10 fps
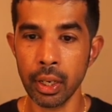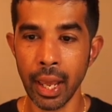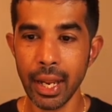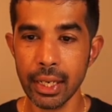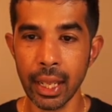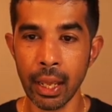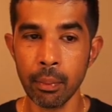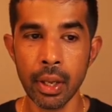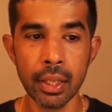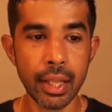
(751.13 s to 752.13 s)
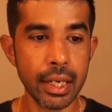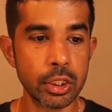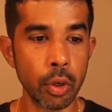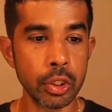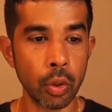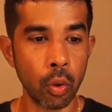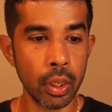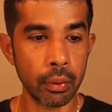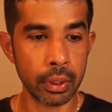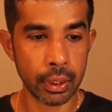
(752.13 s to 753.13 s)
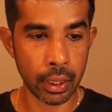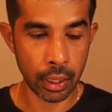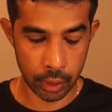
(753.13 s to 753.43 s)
endgame, that is going to only return